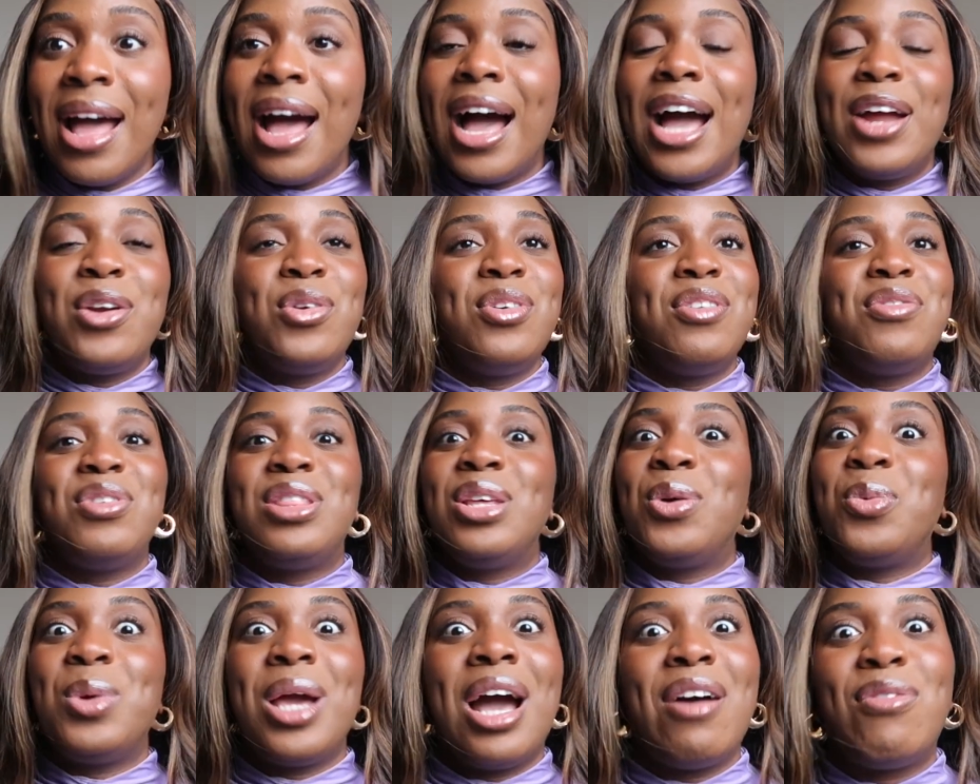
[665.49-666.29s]
I don't even
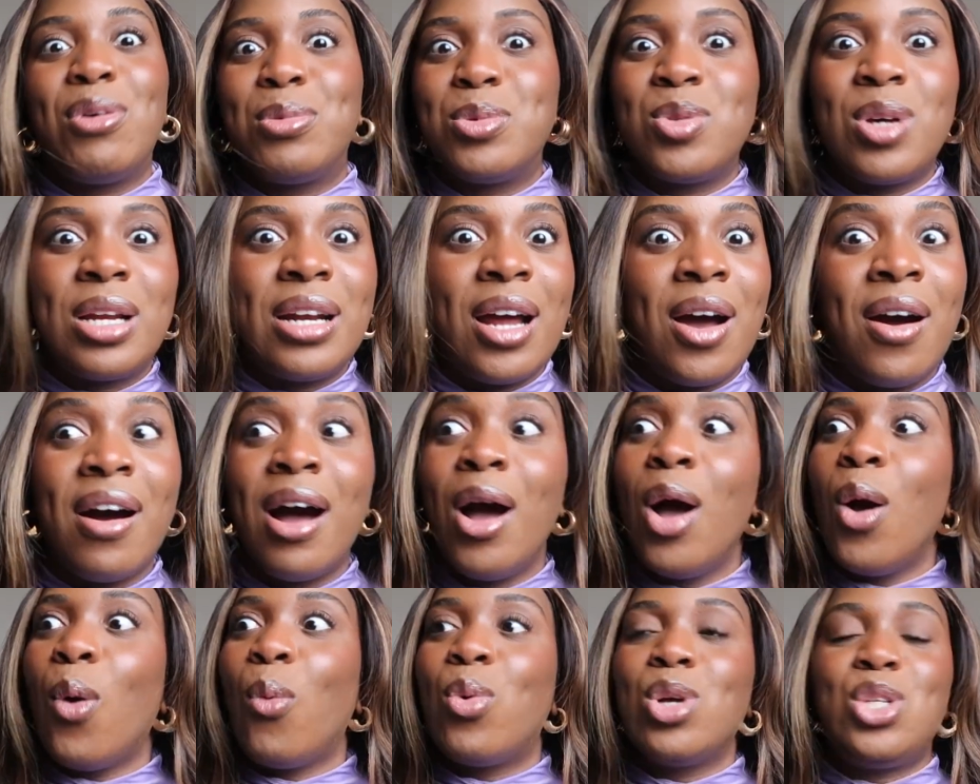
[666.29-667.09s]
think we have up to an hour.
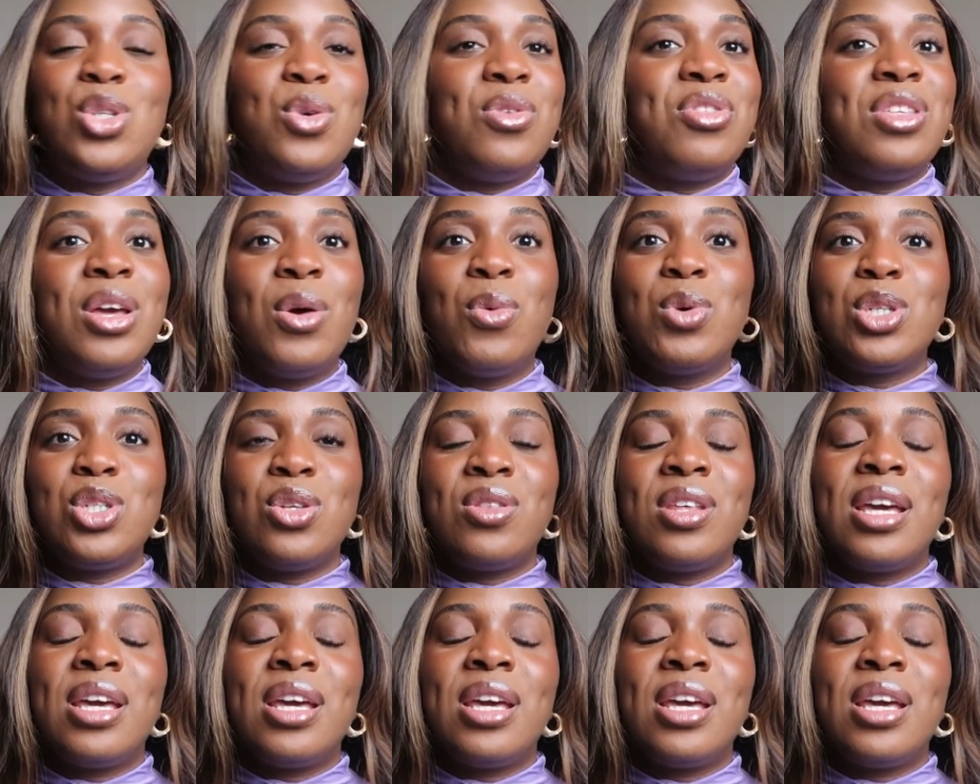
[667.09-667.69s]
What do you think?